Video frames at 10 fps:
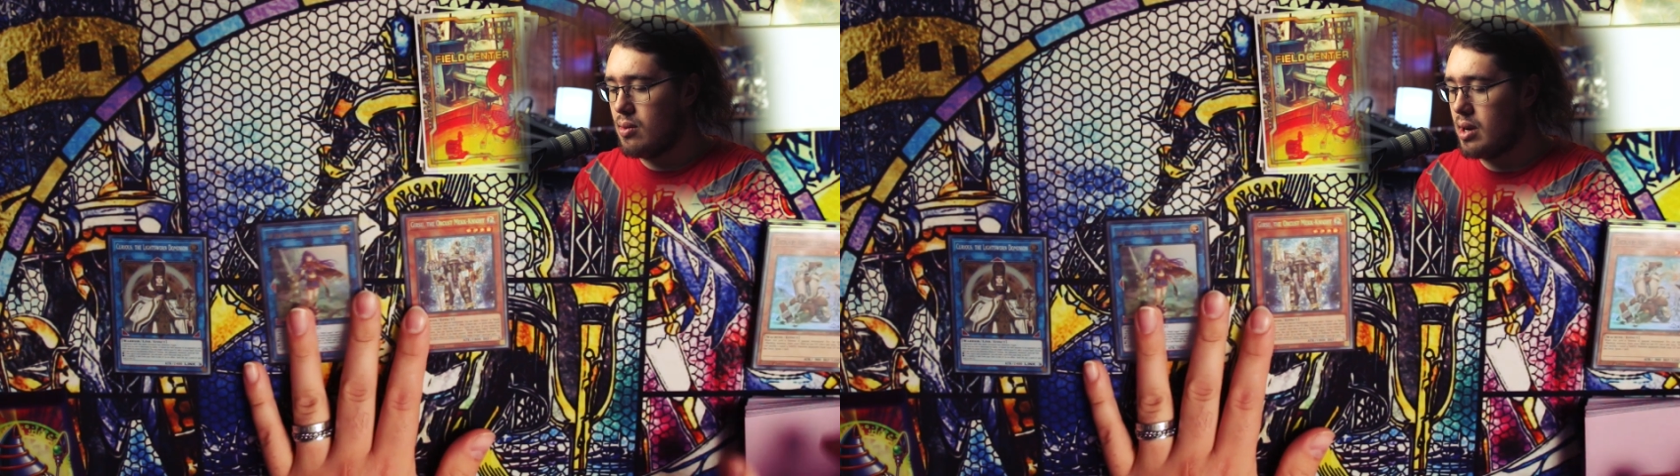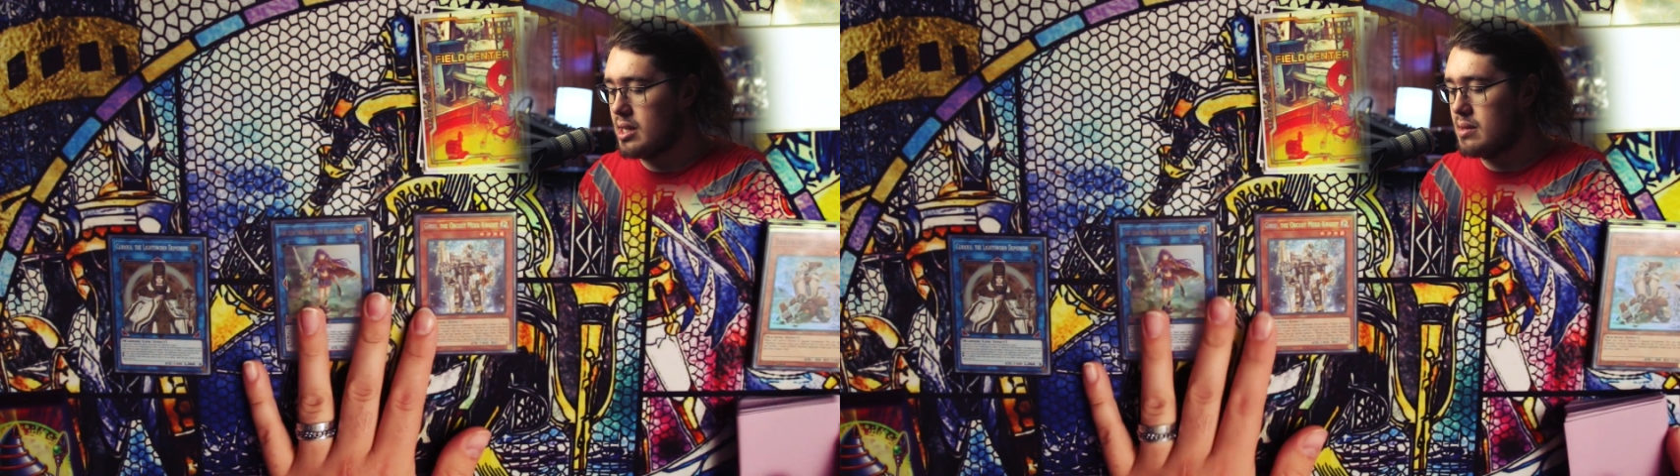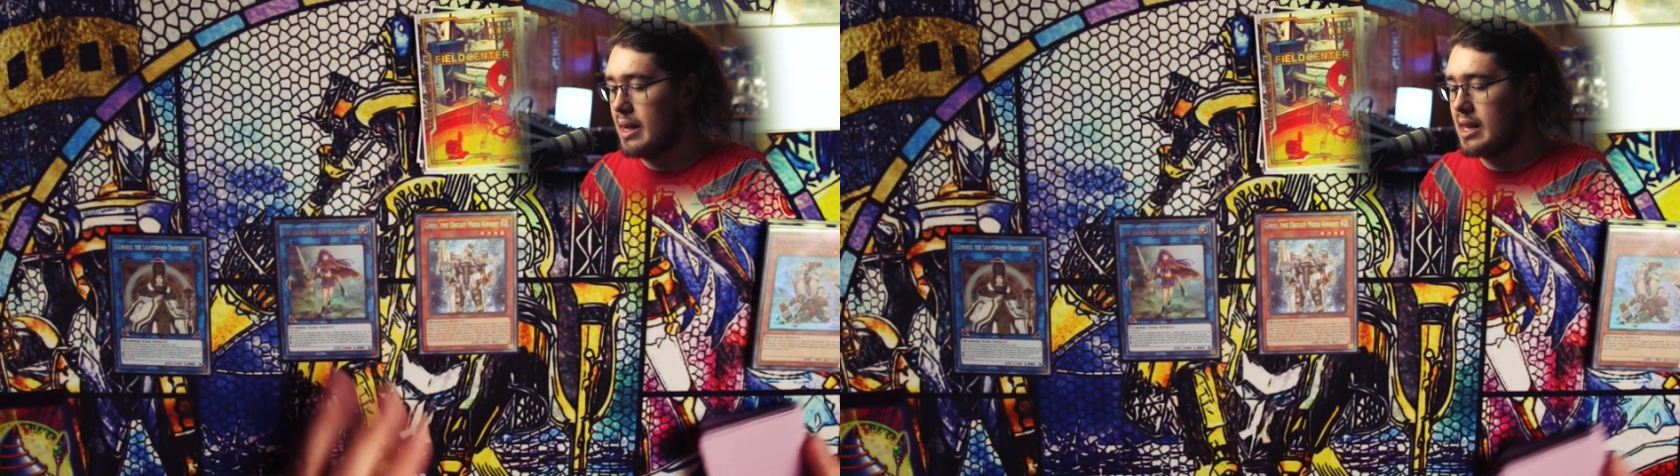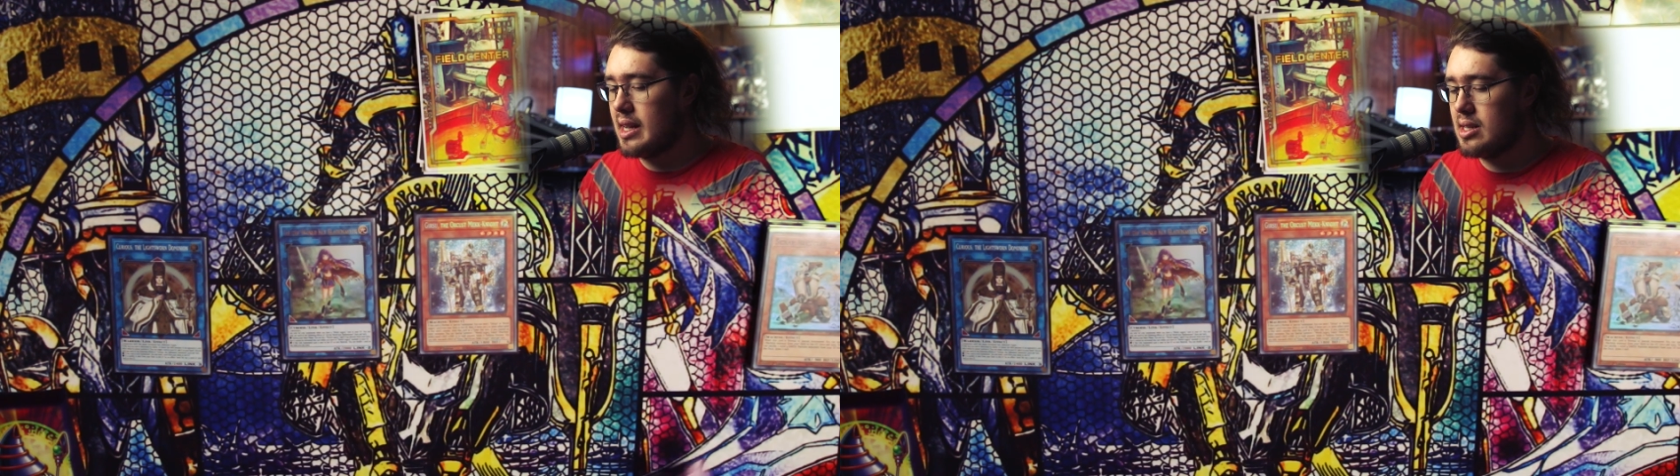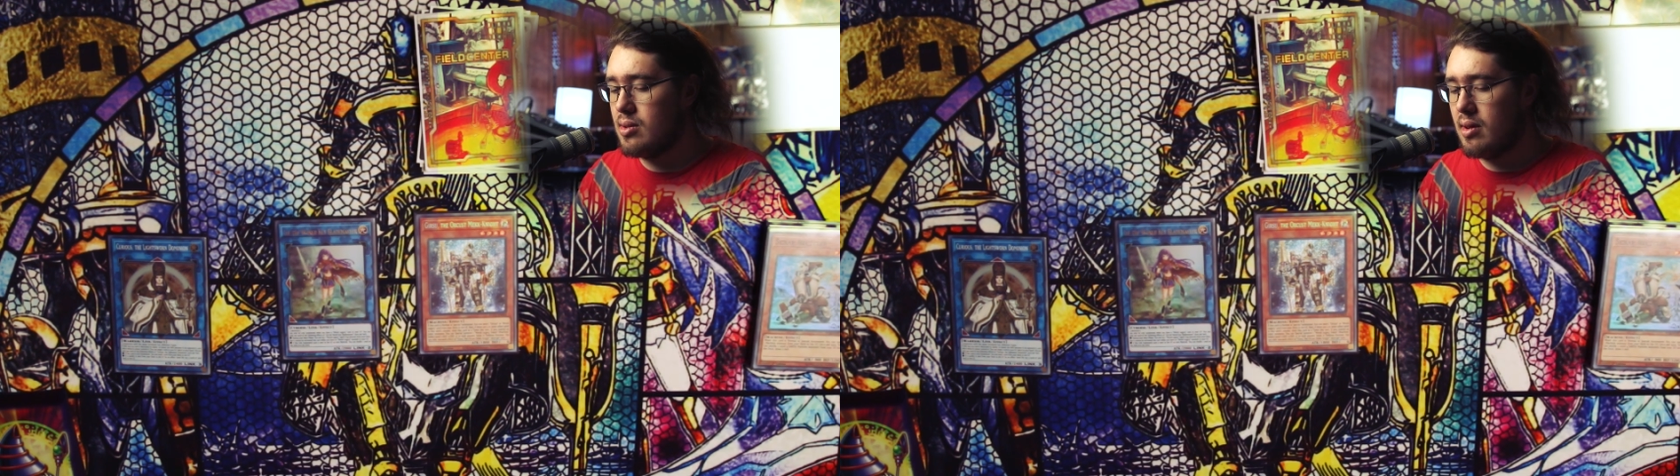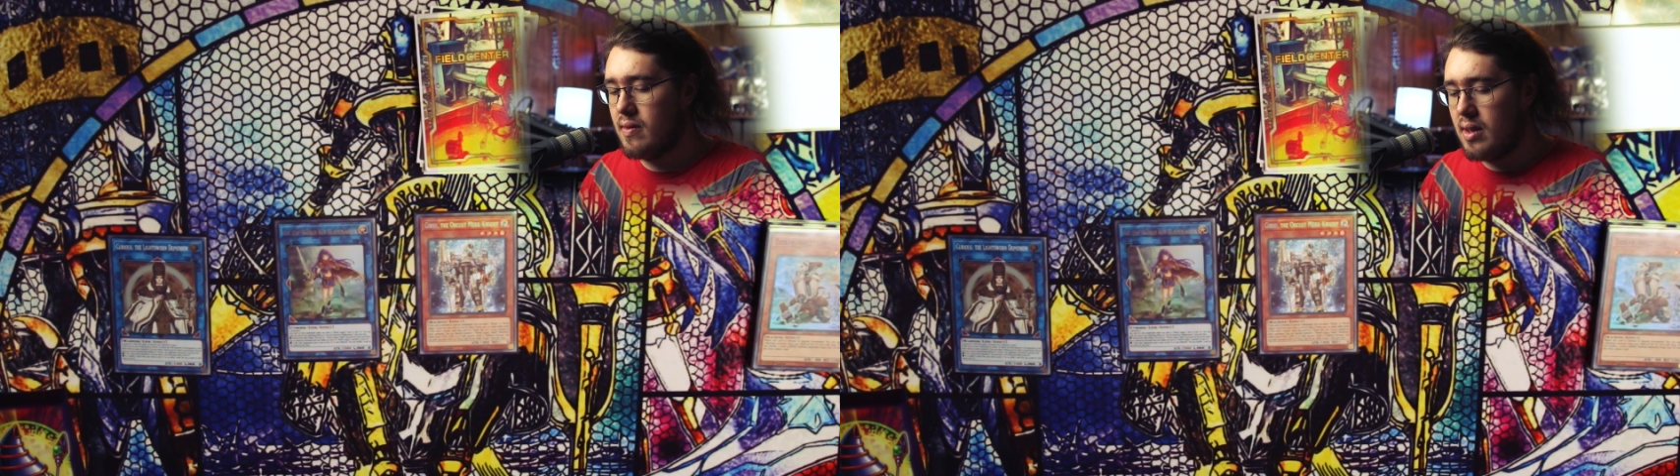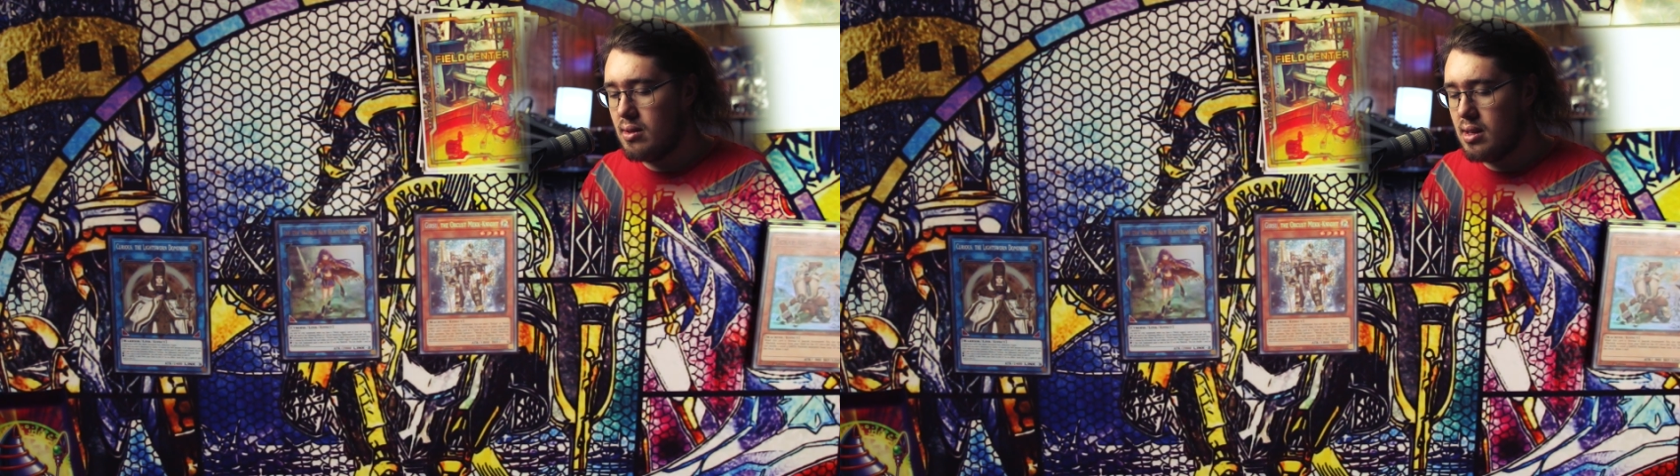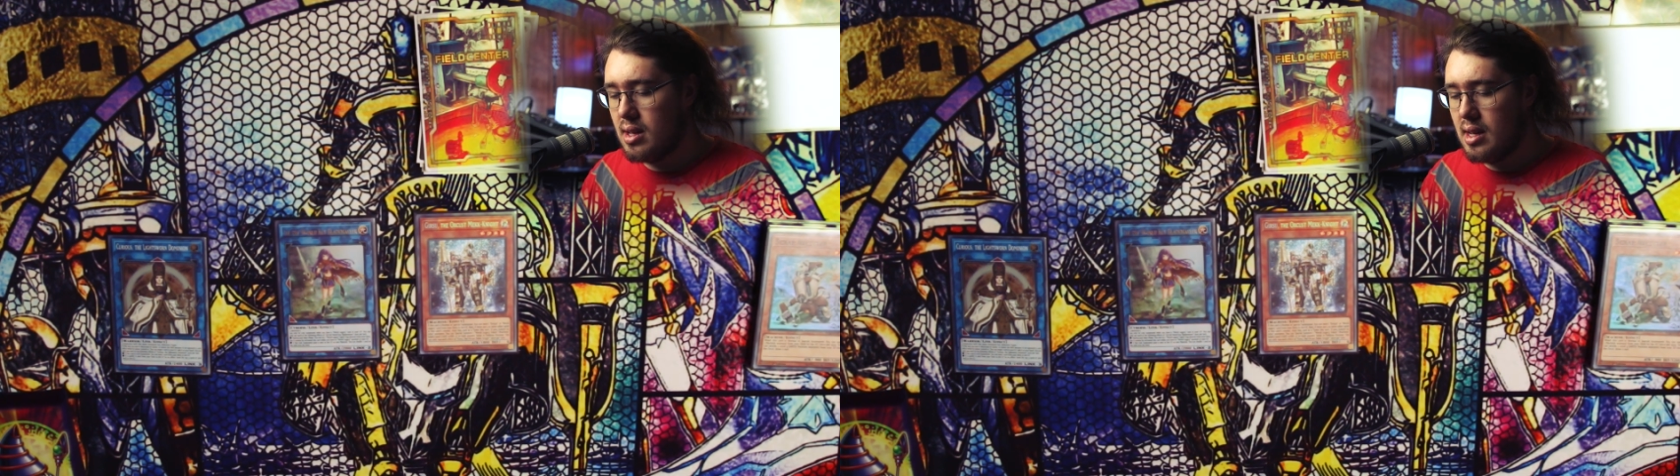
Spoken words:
Orcust Mech Knight, to our field,